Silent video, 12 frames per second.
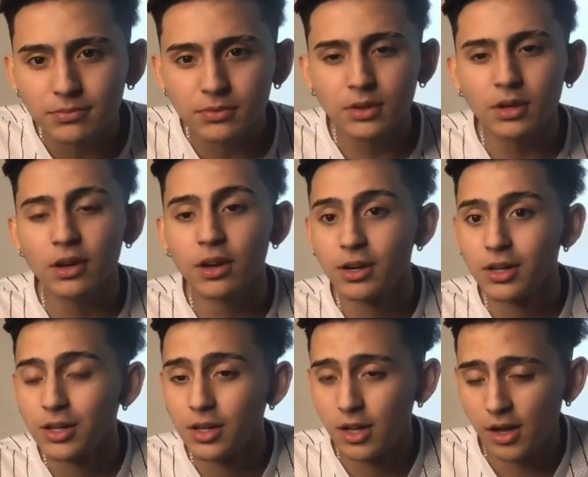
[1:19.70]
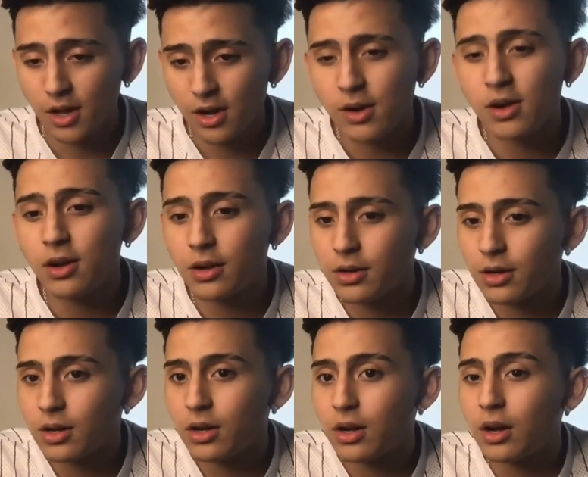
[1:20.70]

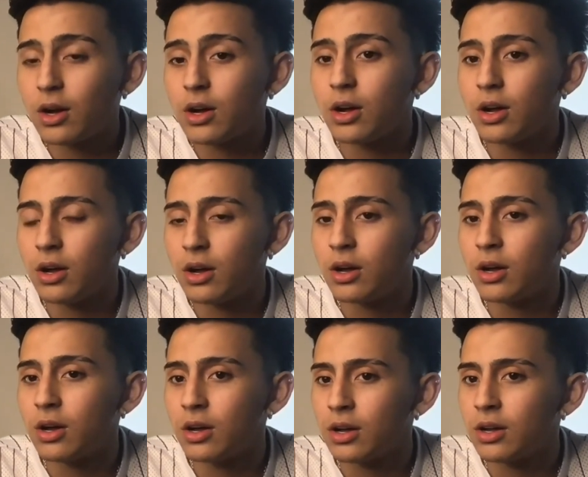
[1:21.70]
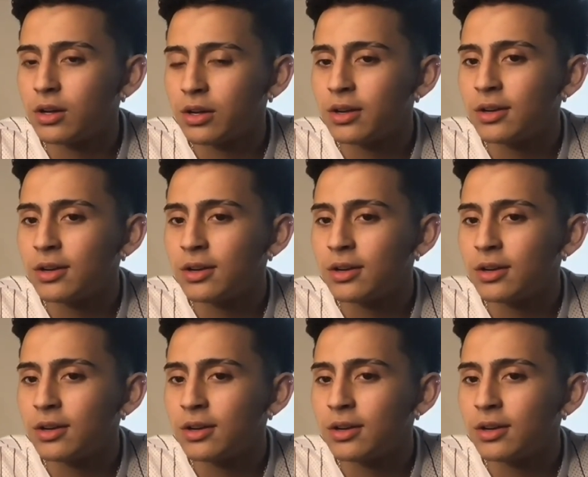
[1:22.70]
This person isn't speaking.